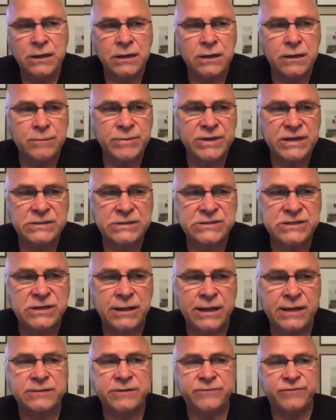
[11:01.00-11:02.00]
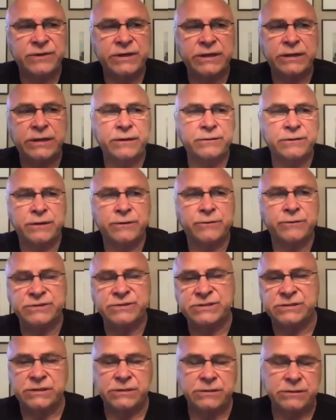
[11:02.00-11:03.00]
because collectively there
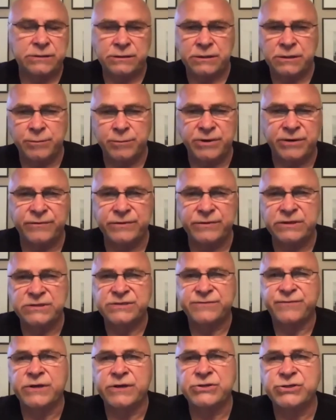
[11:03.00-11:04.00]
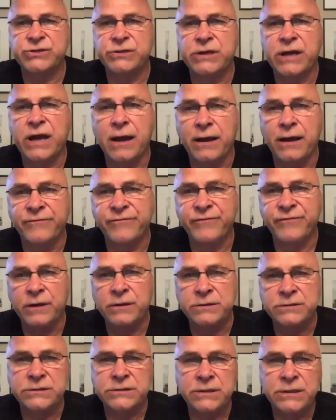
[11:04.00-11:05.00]
was a little bit of a dysfunction, I
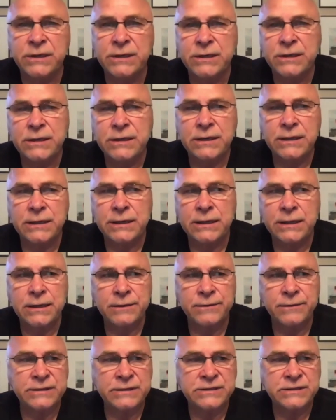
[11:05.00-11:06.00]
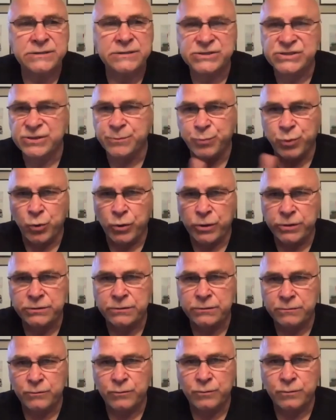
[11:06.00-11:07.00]
felt, that didn't support
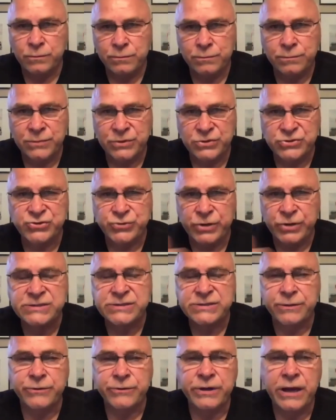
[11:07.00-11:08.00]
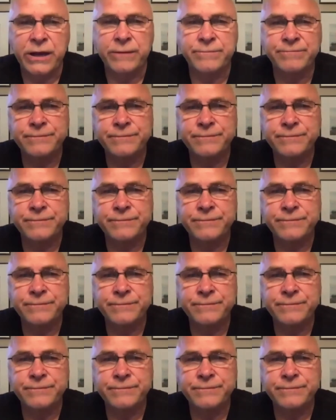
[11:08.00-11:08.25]
the strengths of their game.